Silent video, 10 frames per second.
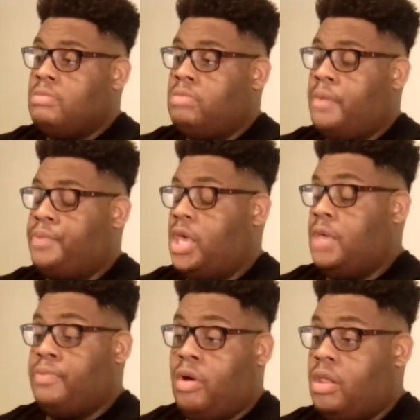But
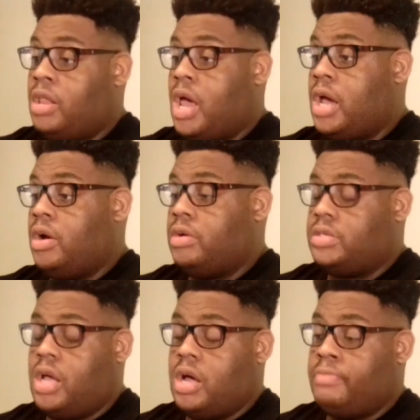people online
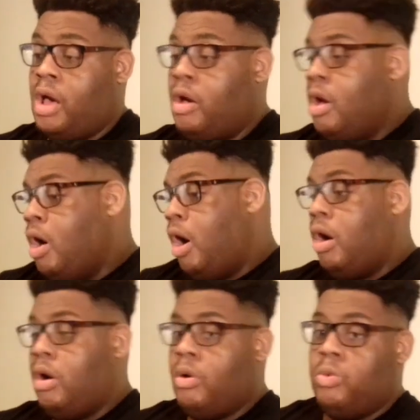are talking about,
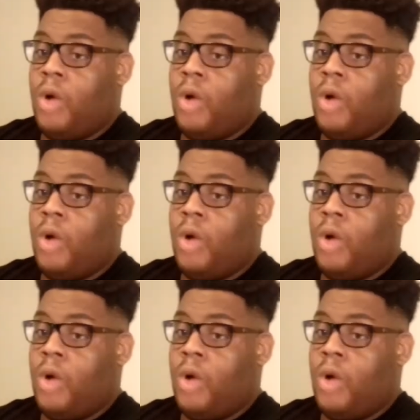oh,